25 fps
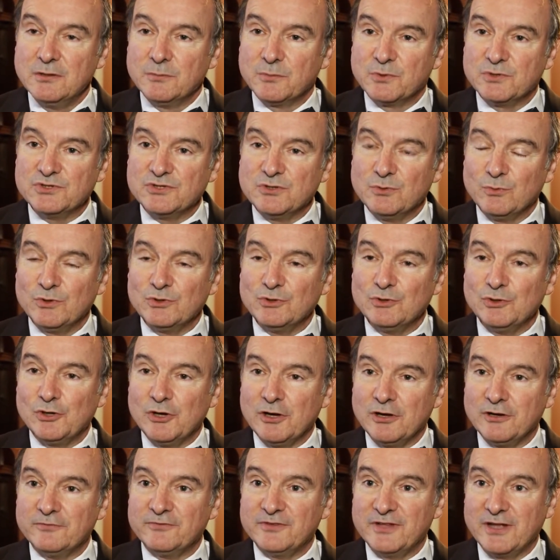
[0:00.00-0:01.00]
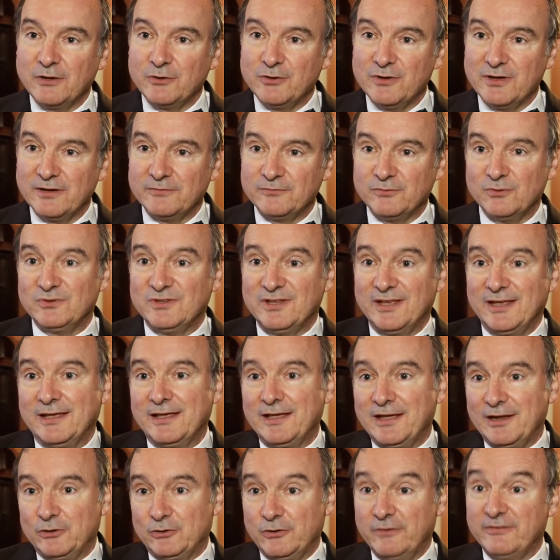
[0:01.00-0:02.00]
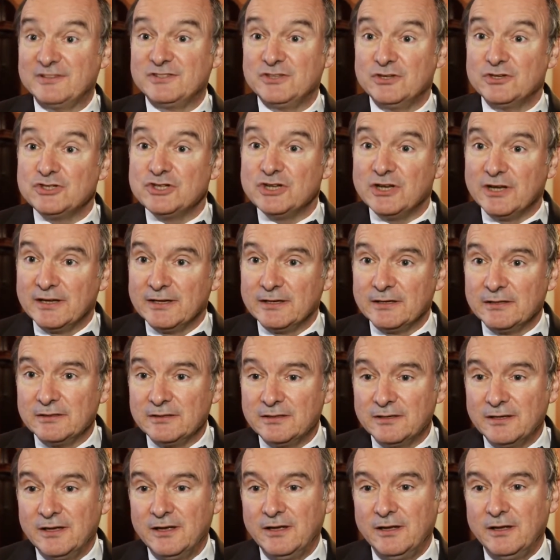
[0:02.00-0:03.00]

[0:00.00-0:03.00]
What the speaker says: because the one you love now you have to take care of as a child,